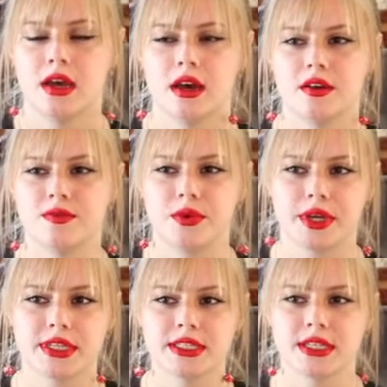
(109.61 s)
a
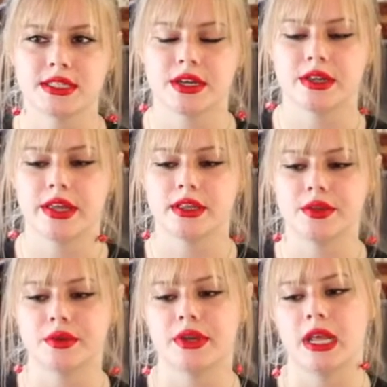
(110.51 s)
voice, because there are
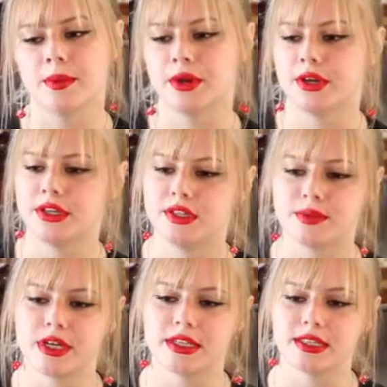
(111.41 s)
little neighborhoods
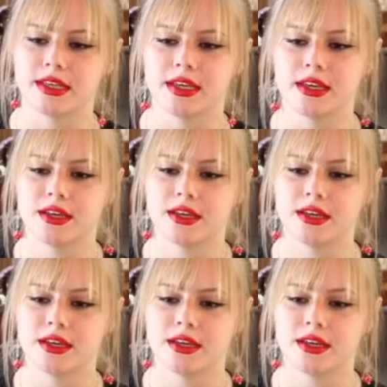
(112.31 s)
where it's a